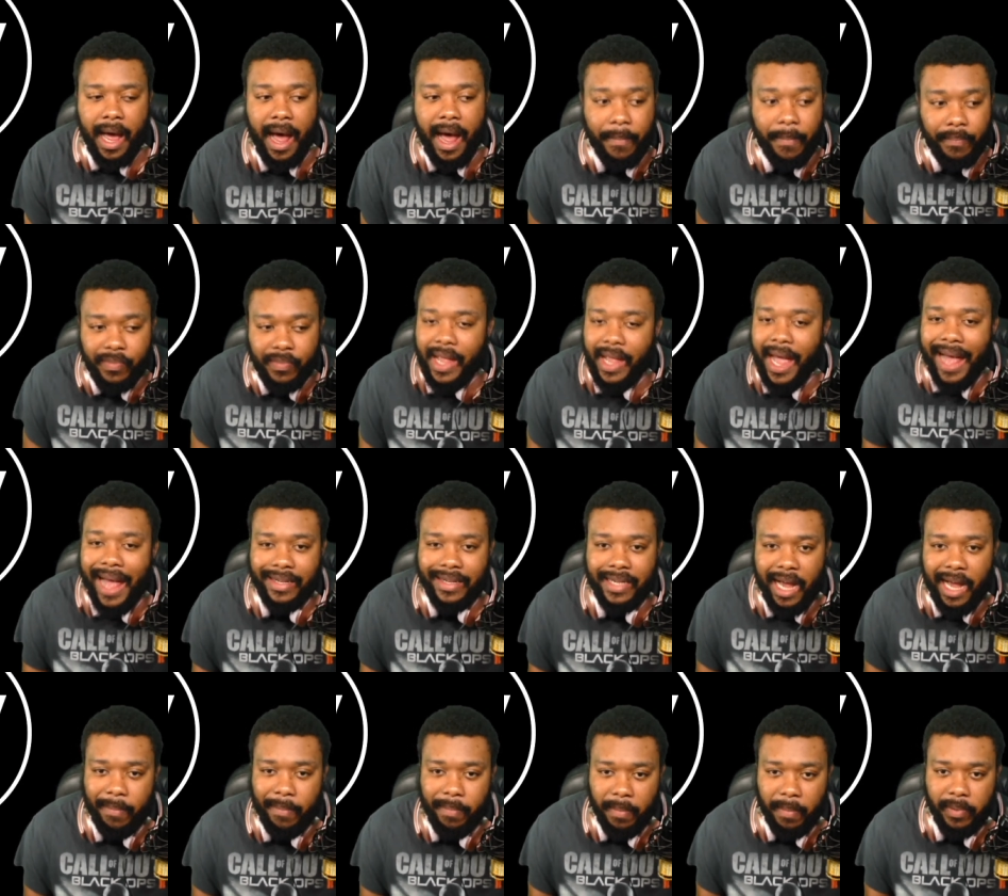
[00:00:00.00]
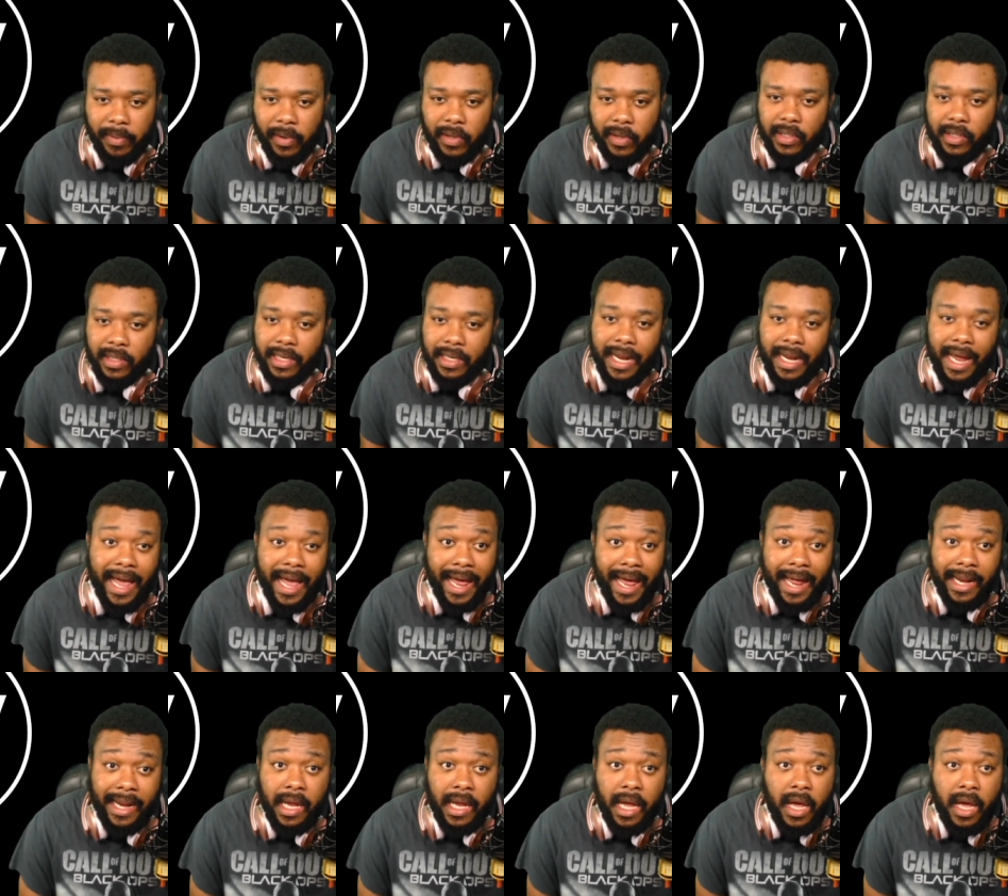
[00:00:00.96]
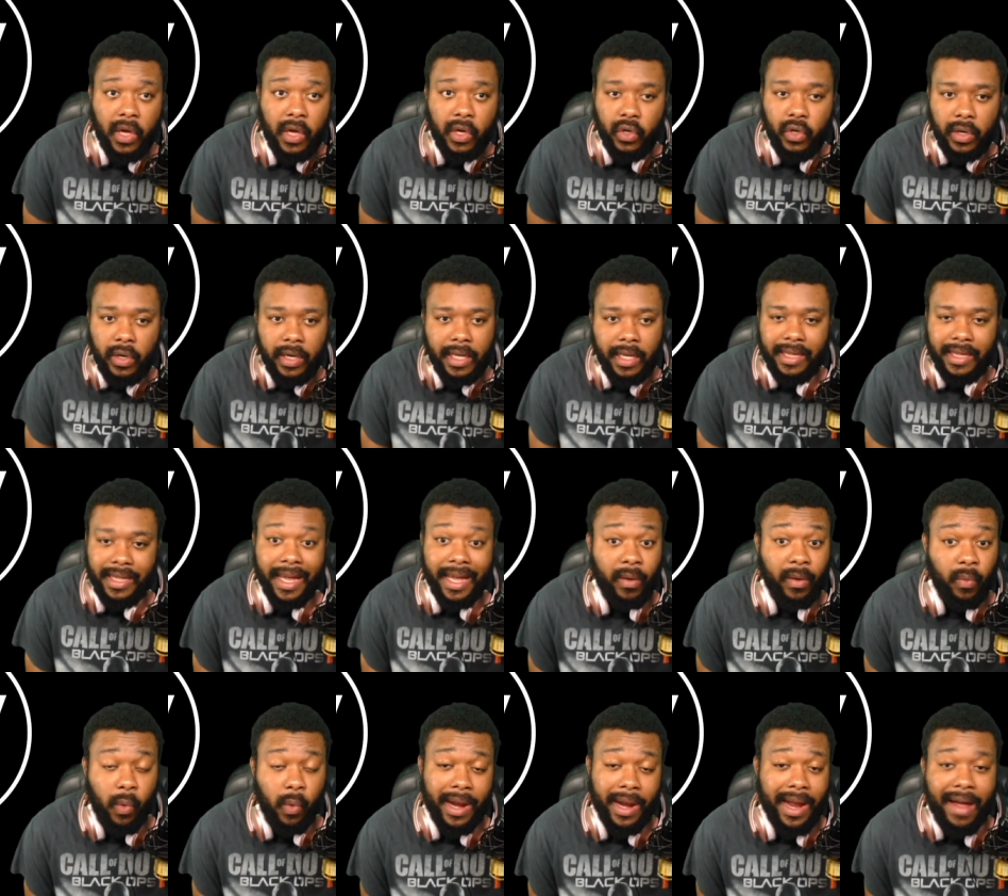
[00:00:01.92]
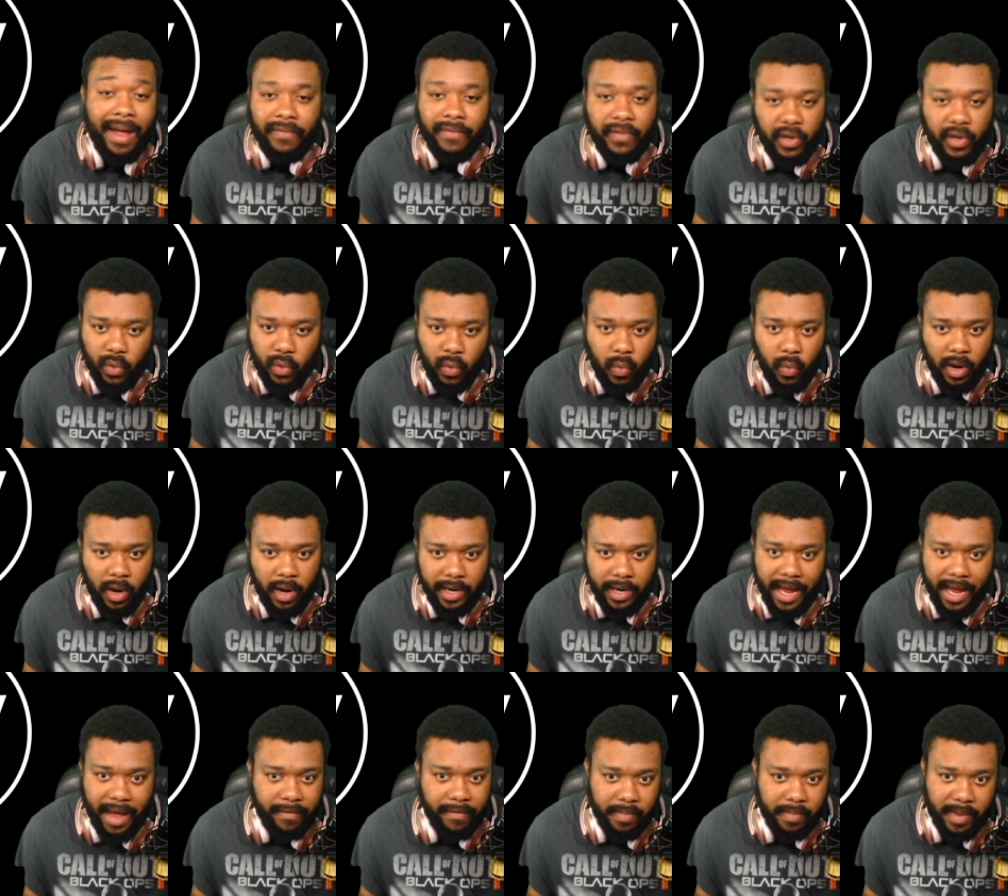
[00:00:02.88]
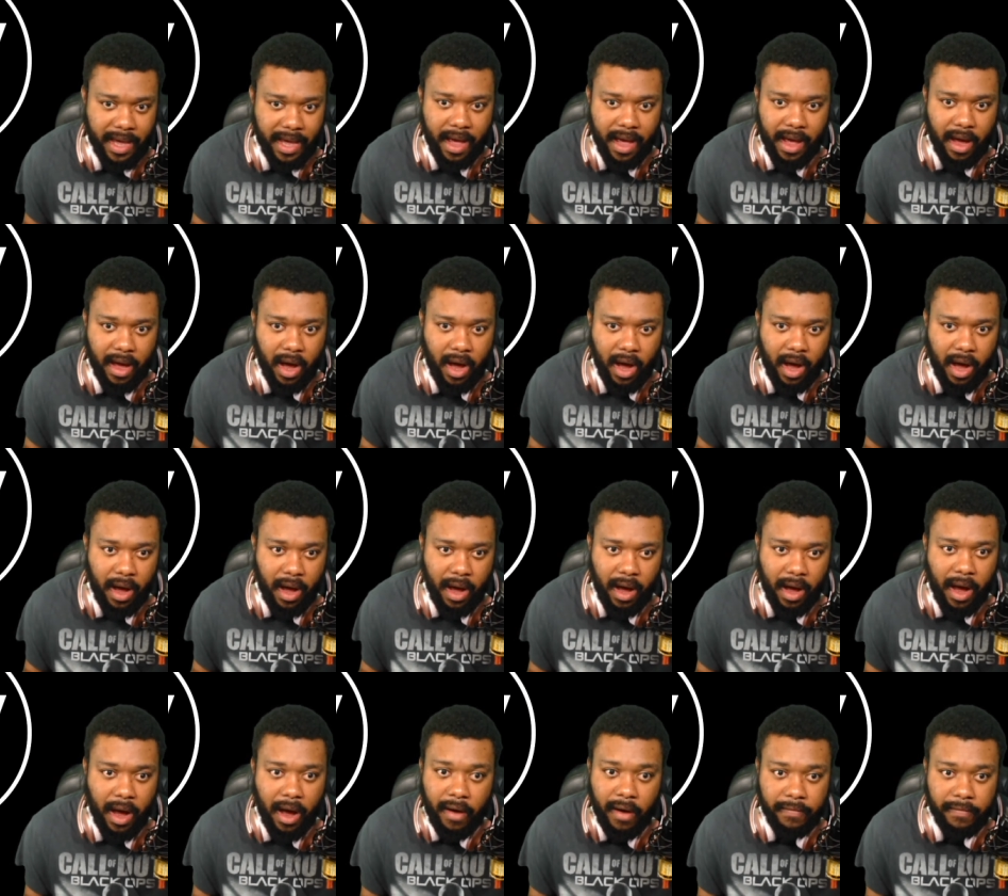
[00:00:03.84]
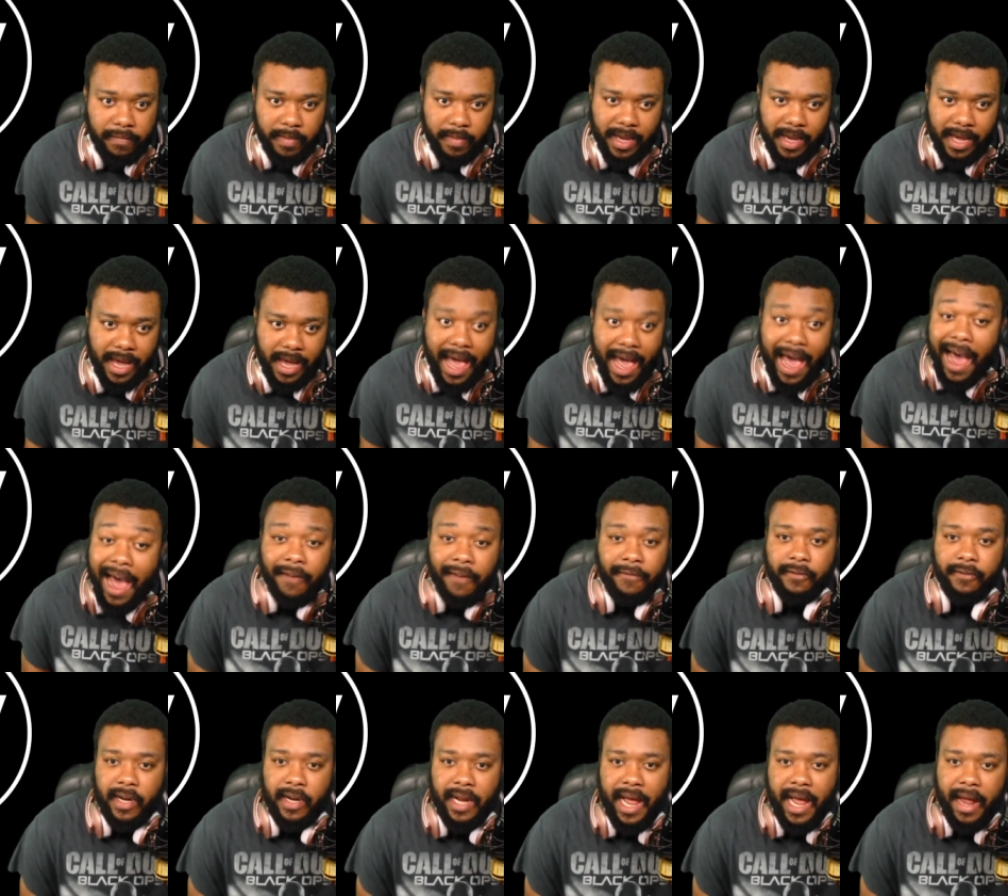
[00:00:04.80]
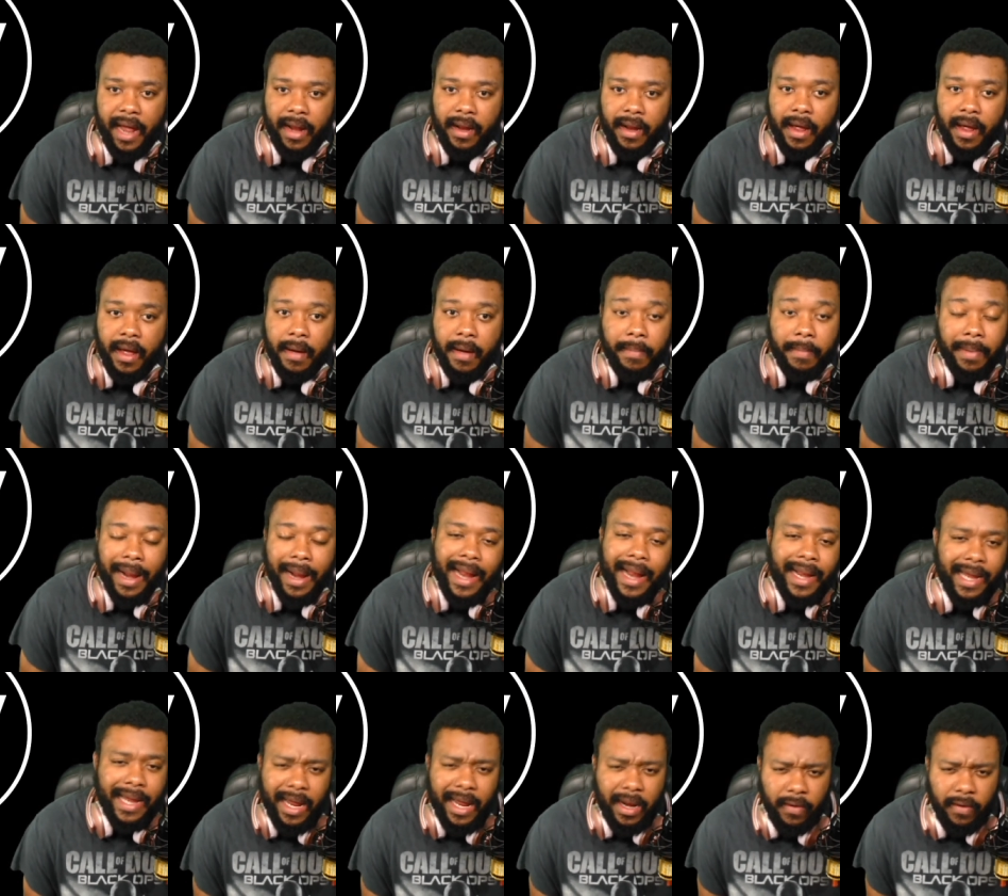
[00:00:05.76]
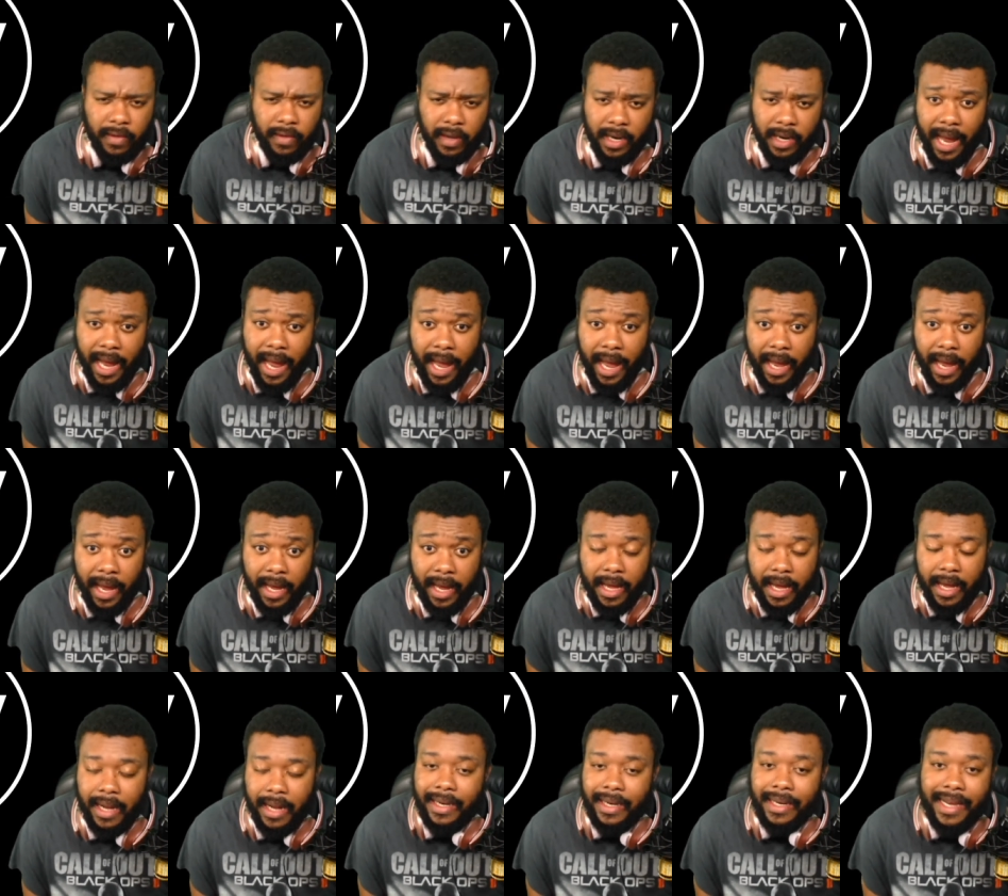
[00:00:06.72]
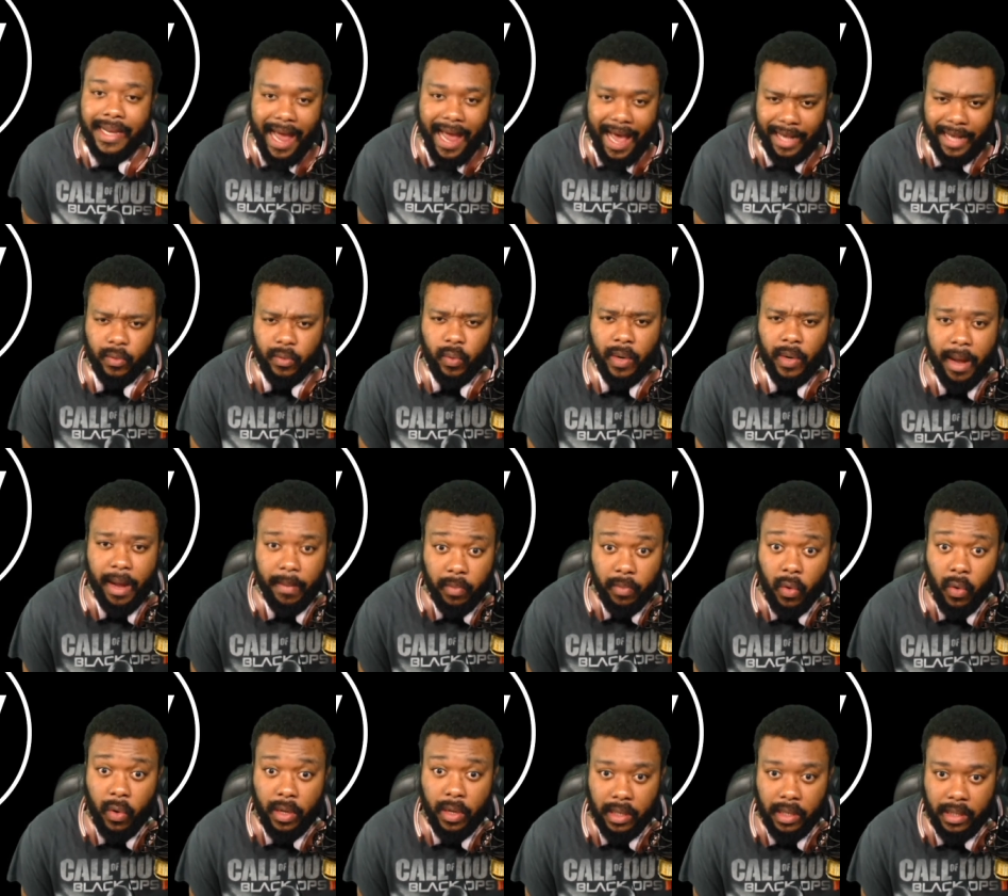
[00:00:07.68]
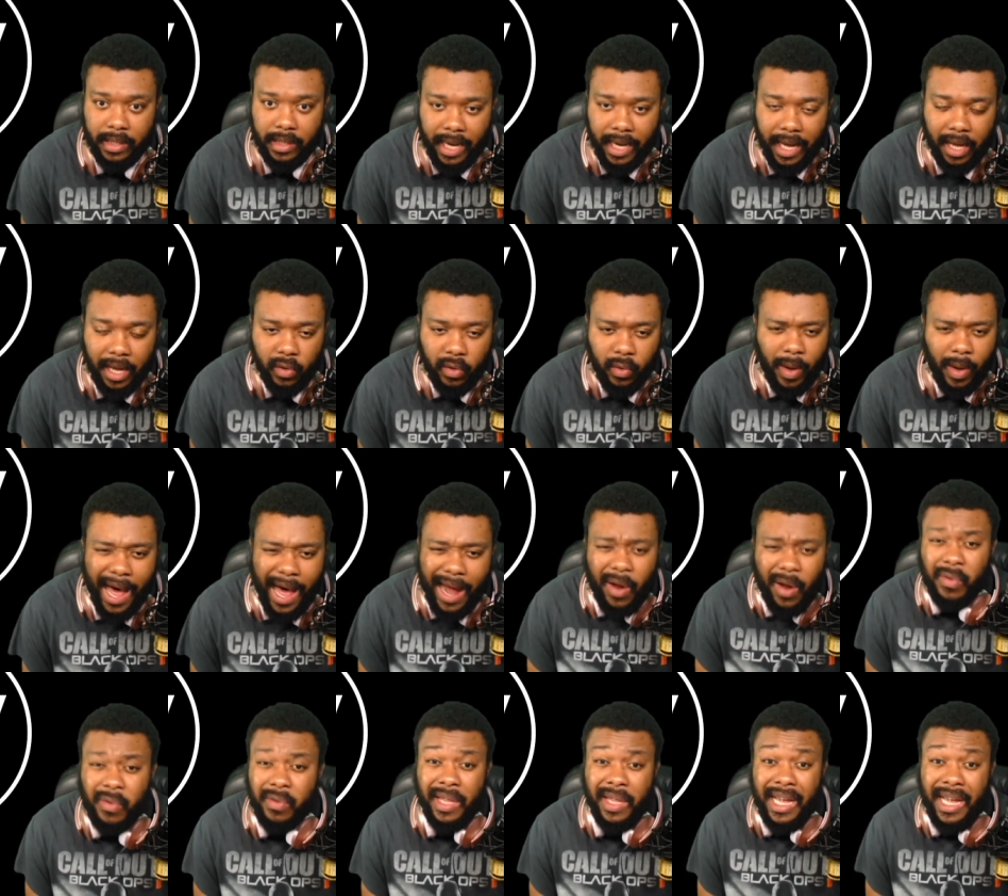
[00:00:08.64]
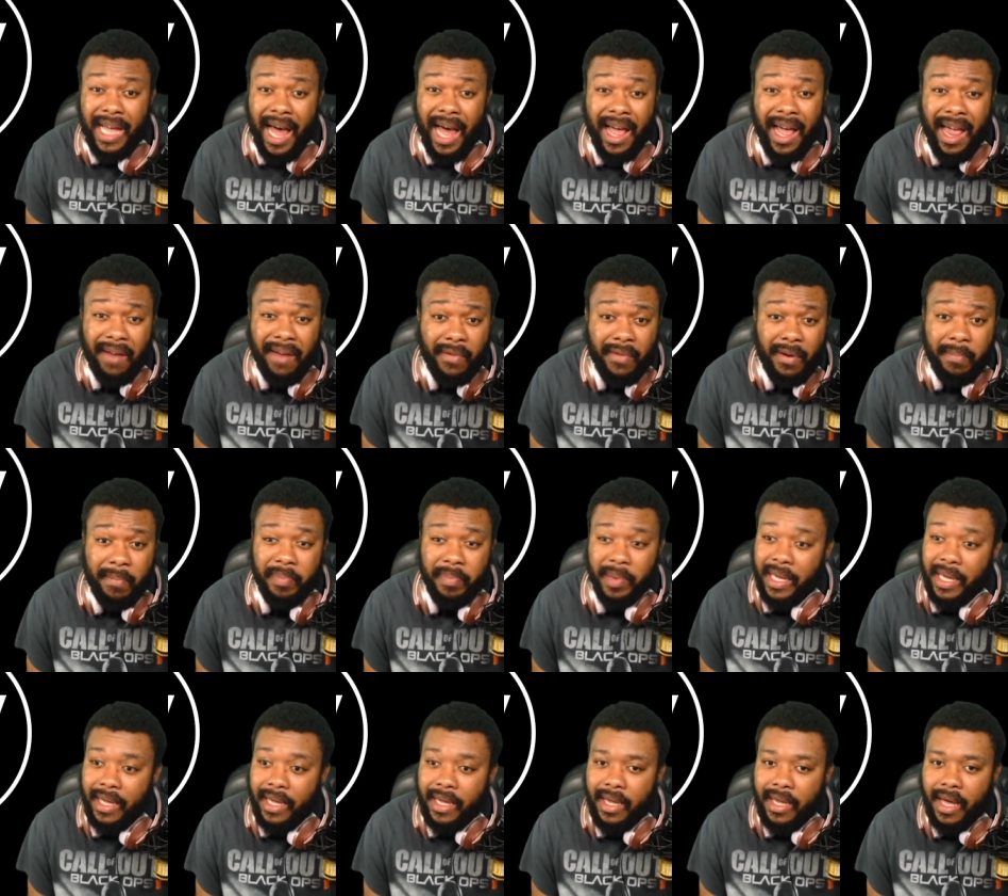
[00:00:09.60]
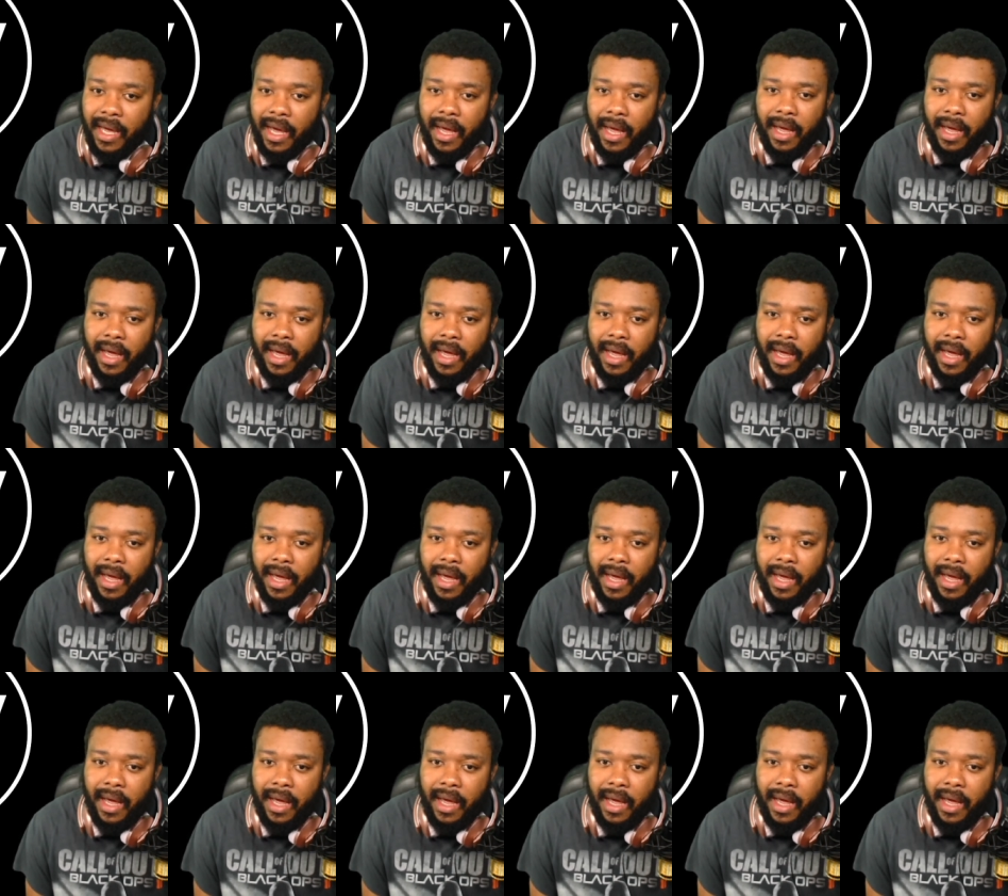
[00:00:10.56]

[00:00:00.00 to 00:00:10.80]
I'm that type of person, and you can think whatever you want off me after that, but at the end of the day, that's what I'm going to tell you. I don't think I'll ever be